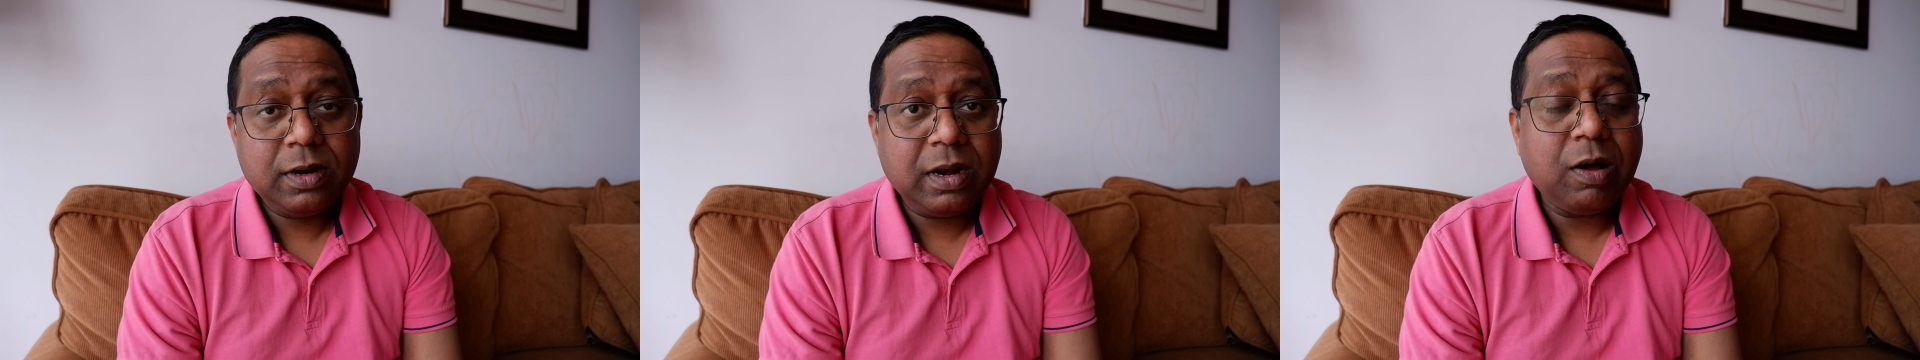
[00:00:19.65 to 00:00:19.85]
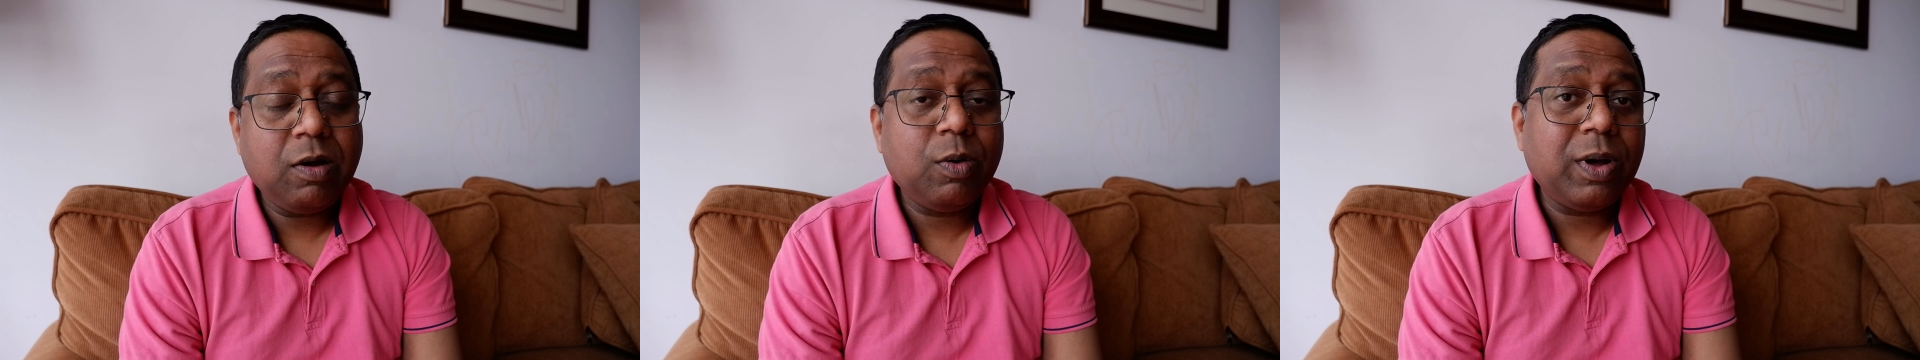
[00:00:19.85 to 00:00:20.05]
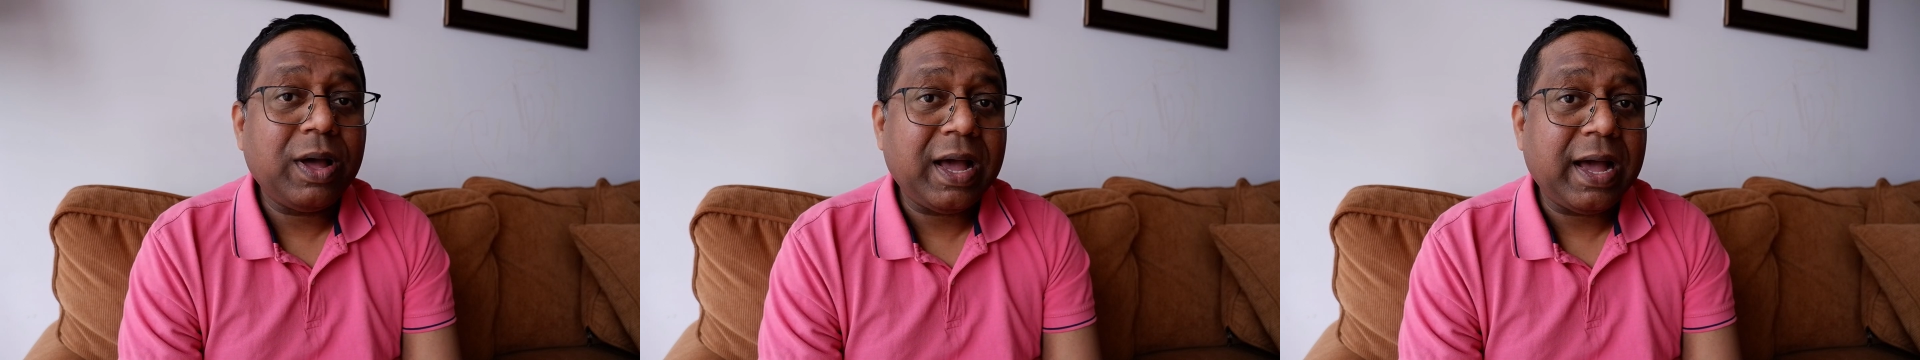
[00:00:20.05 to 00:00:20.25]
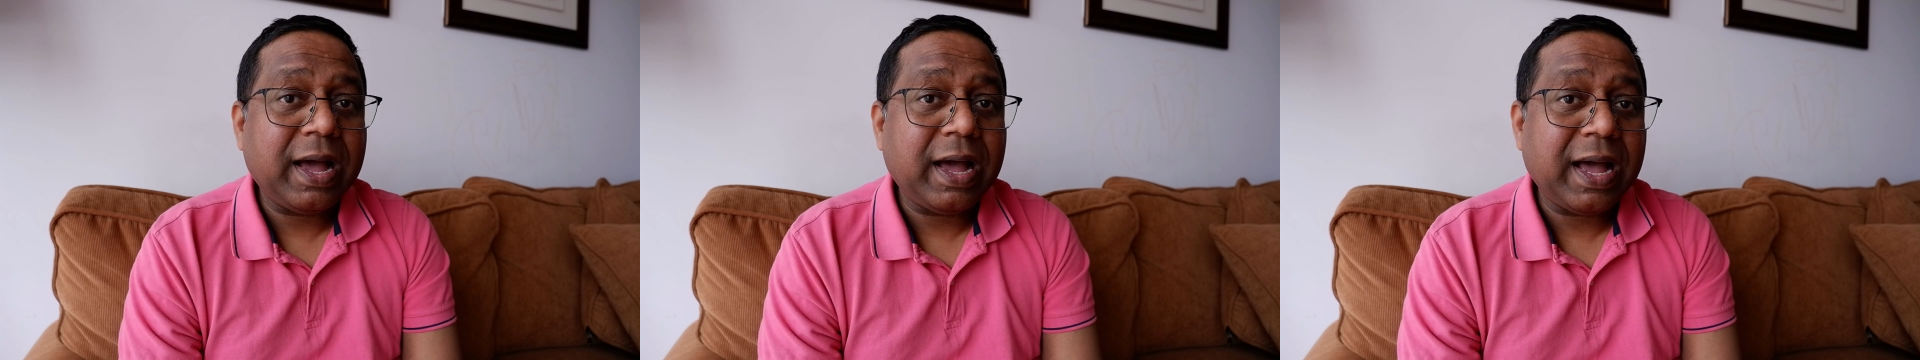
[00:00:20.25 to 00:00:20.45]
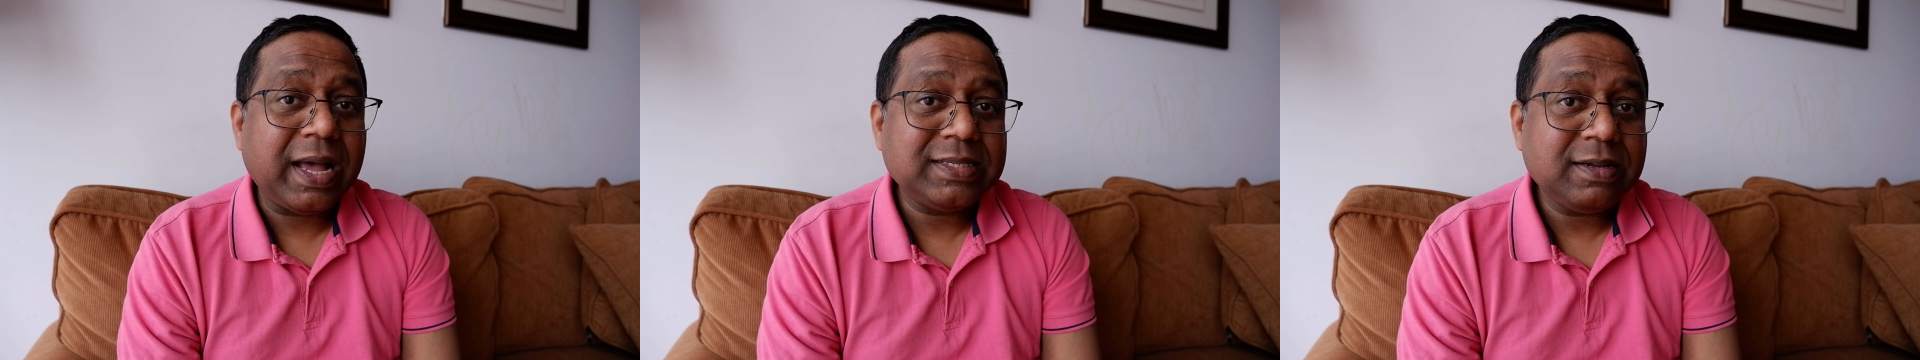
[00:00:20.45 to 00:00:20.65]
Now,
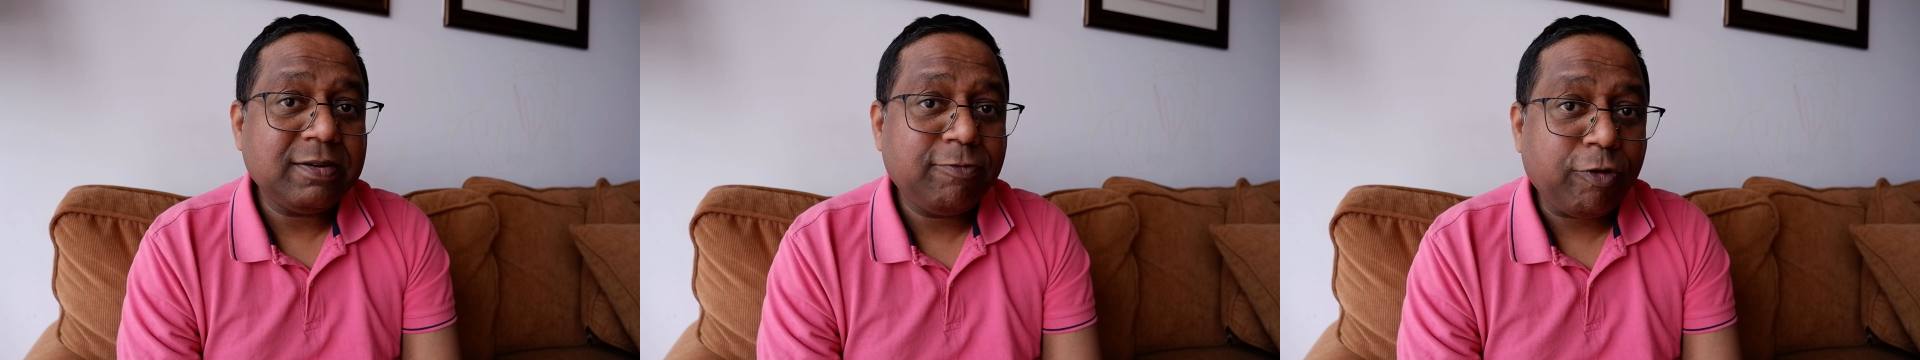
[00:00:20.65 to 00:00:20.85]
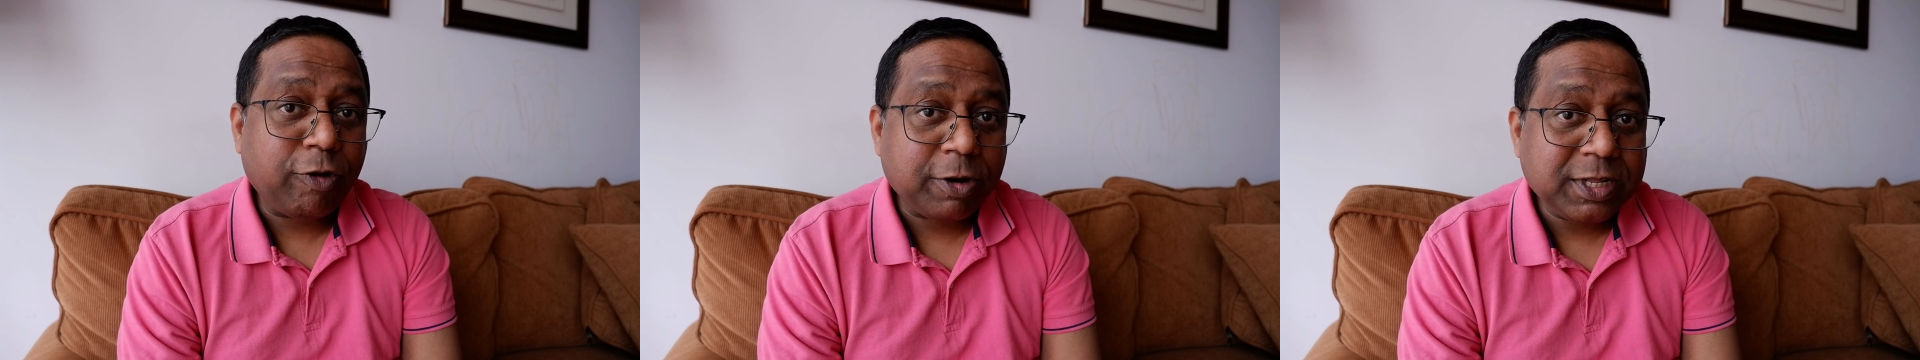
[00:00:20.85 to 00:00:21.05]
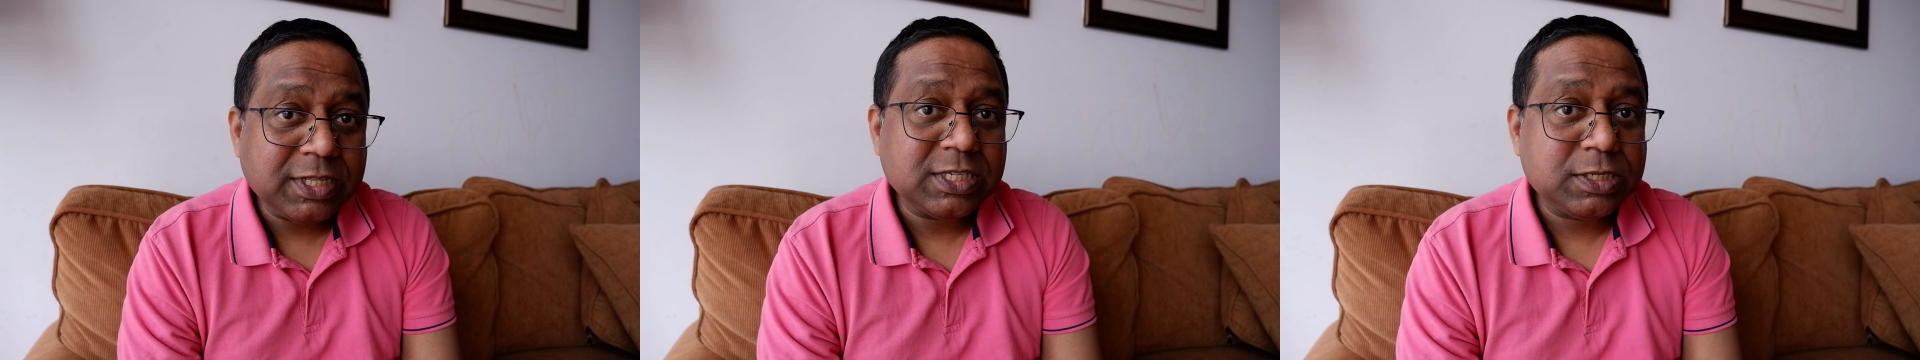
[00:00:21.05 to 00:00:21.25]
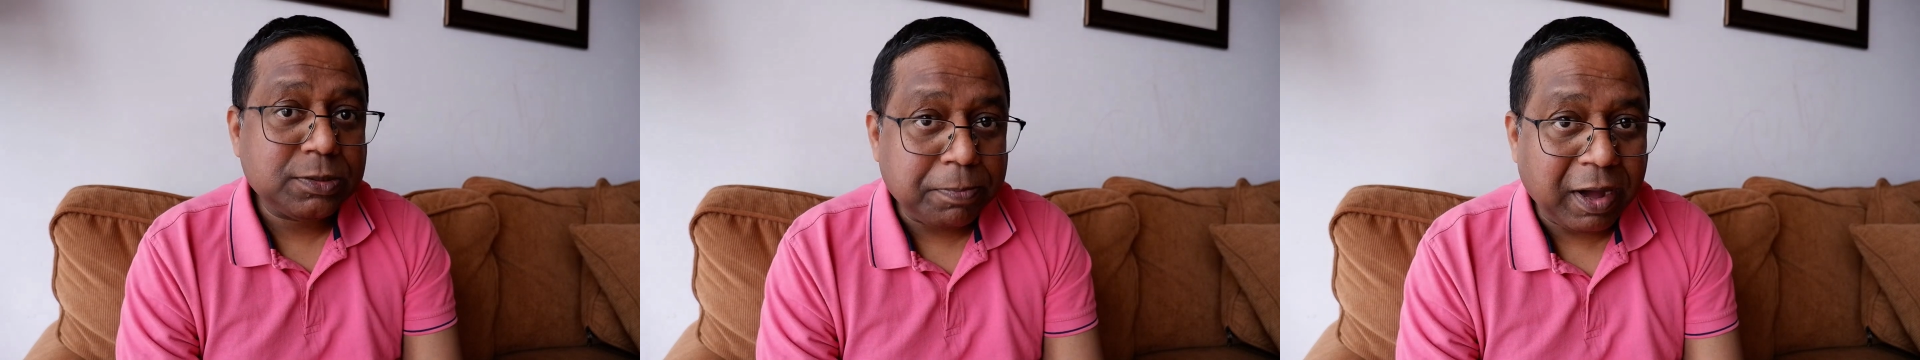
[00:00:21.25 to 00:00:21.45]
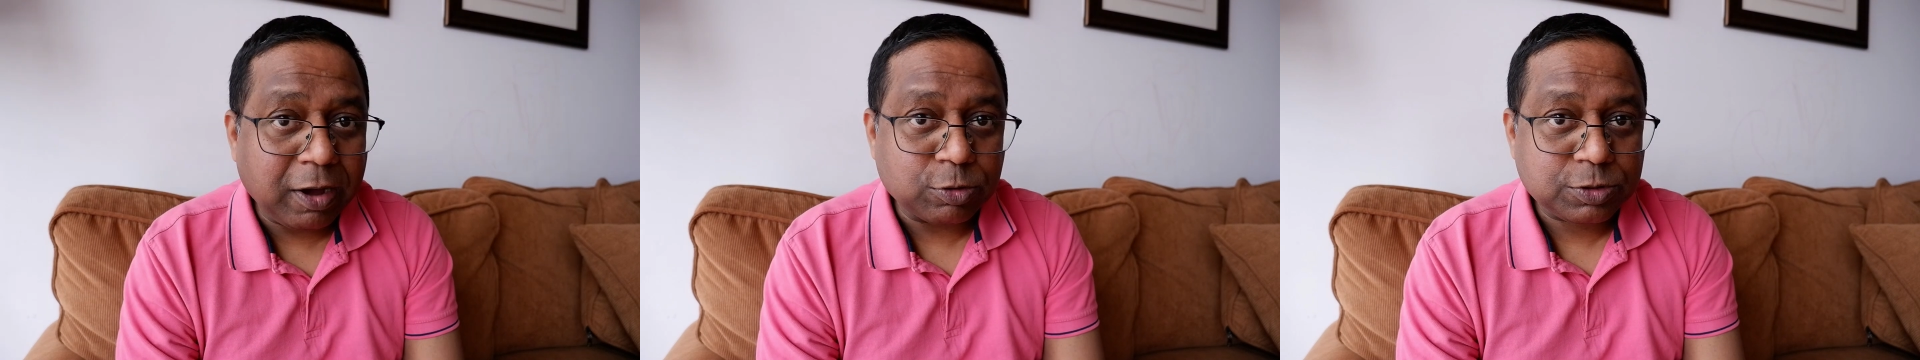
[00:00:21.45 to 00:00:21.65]
as a foreign
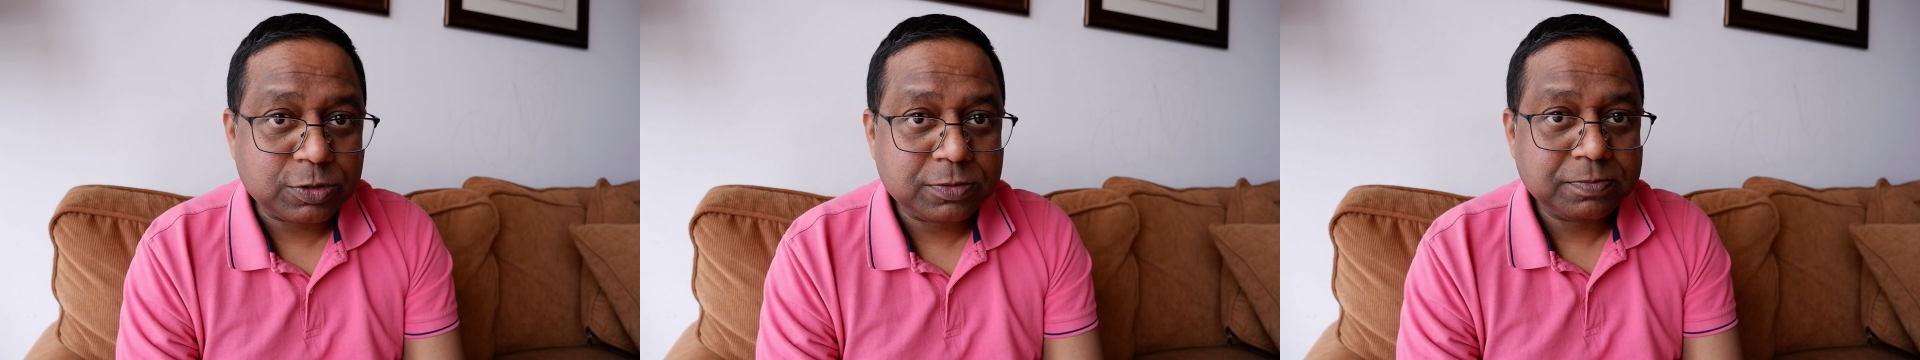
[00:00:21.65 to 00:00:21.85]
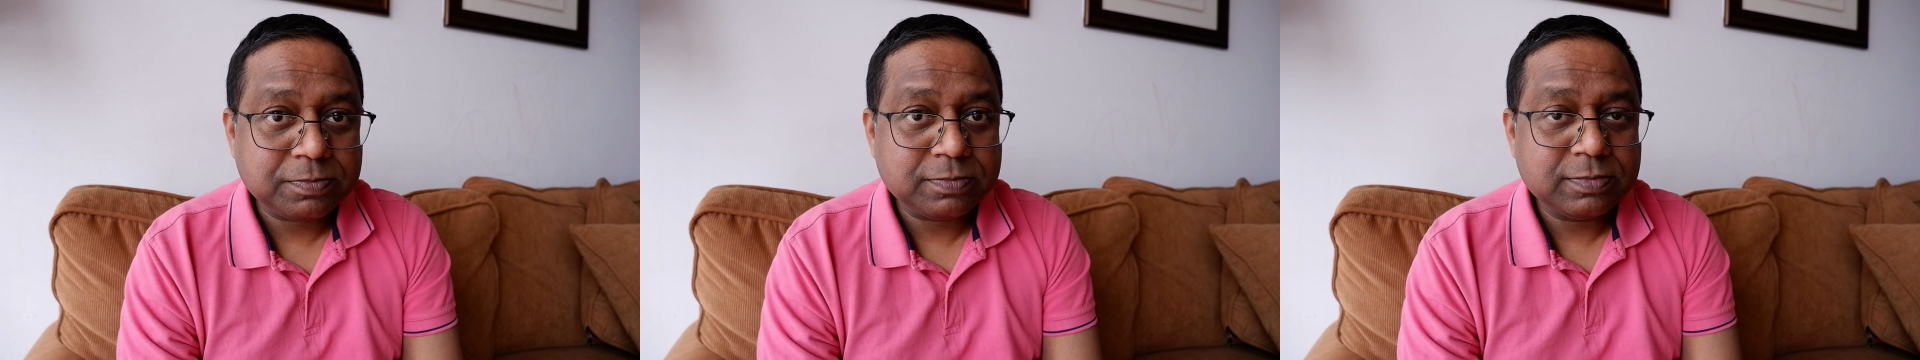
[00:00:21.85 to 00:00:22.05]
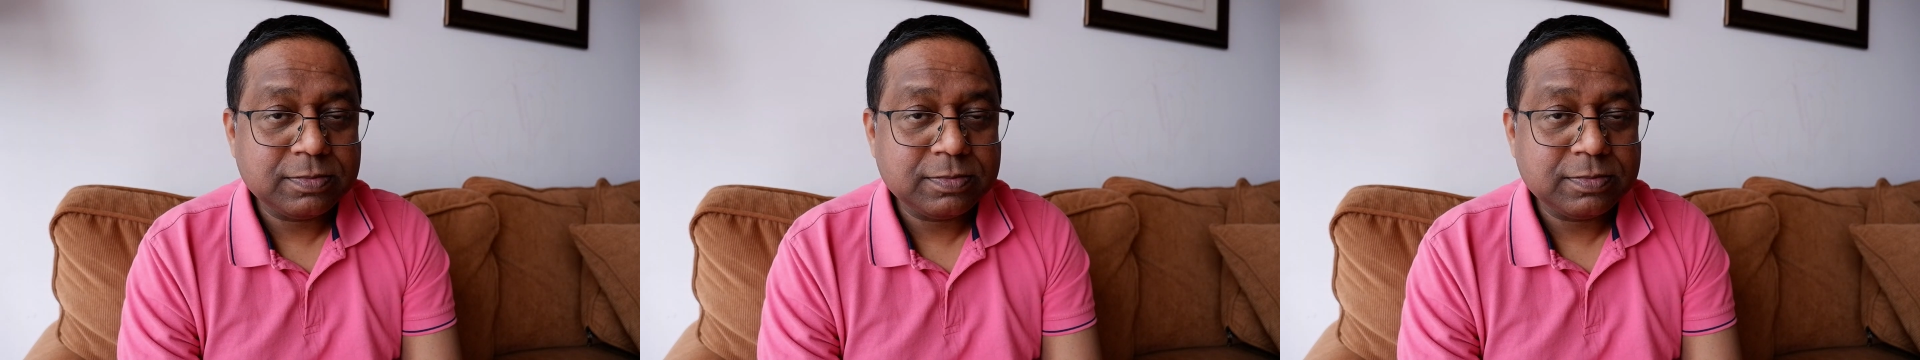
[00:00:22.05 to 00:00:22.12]
spouse,